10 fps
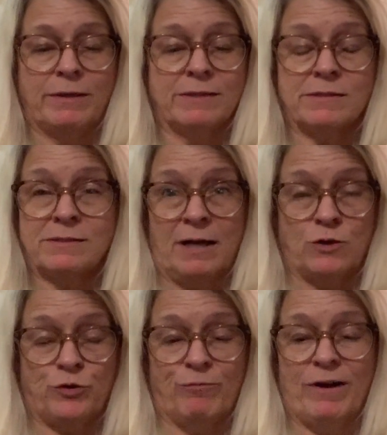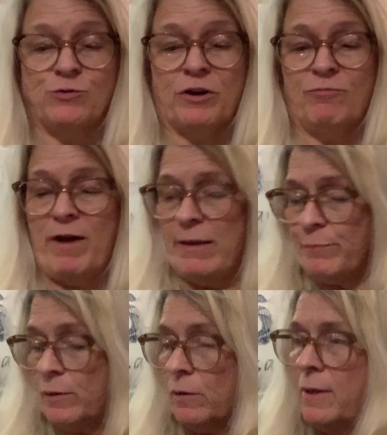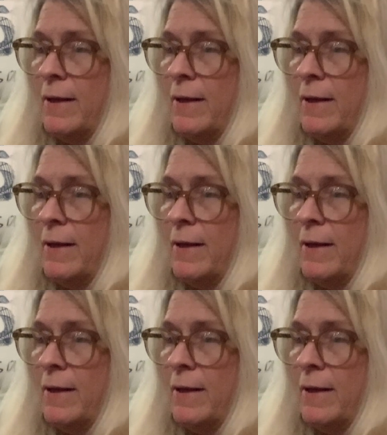this is not 12 by 12 paper.